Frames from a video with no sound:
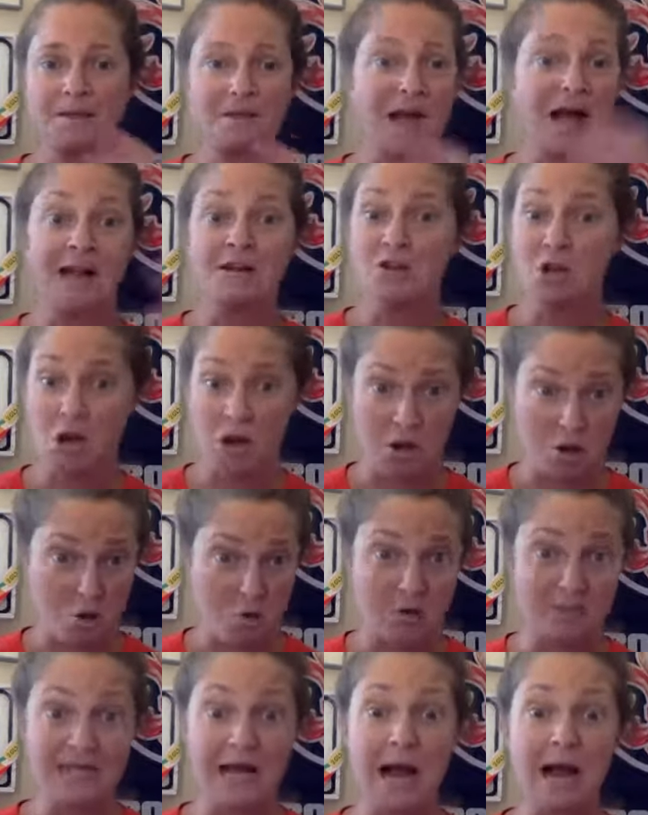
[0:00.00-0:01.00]
I know, know
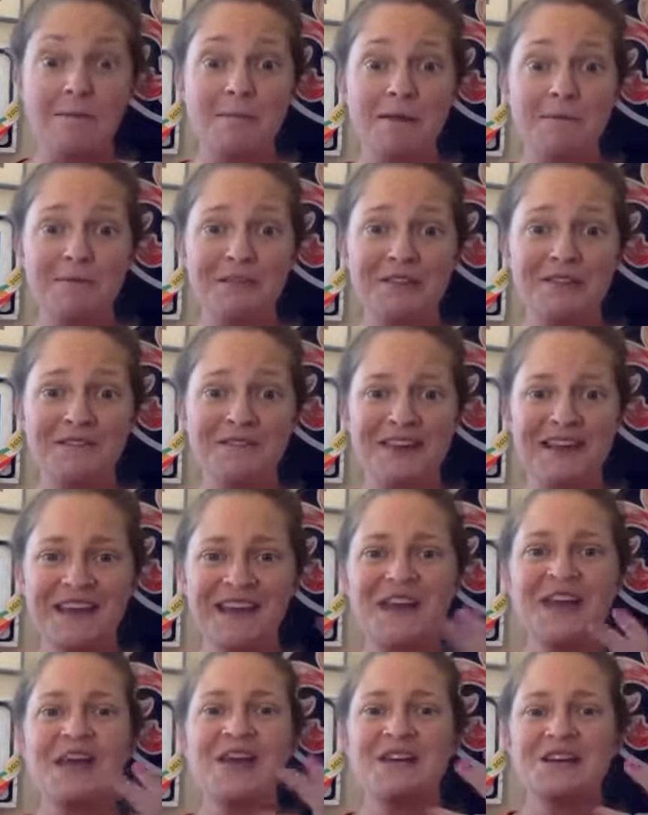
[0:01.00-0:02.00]
what time I'm
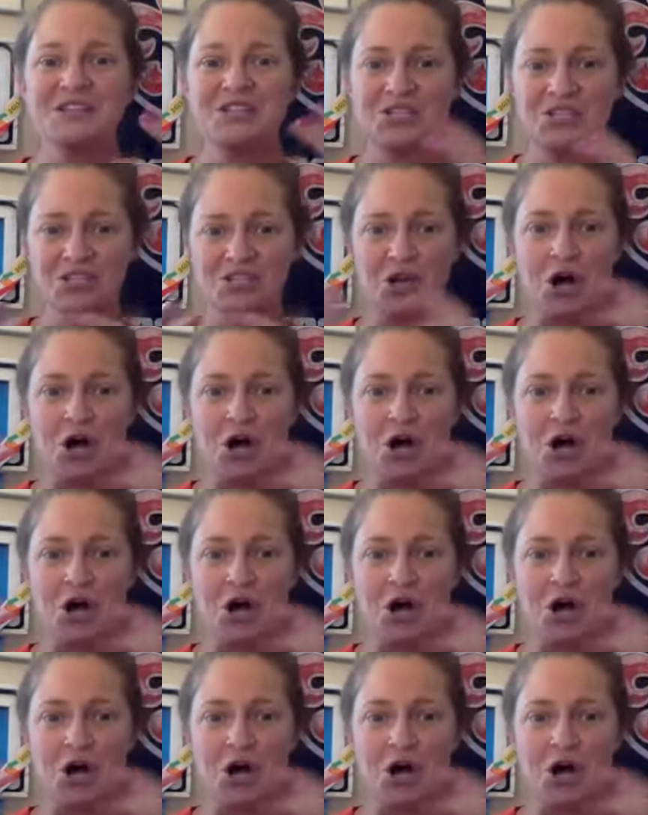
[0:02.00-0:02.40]
leaving, just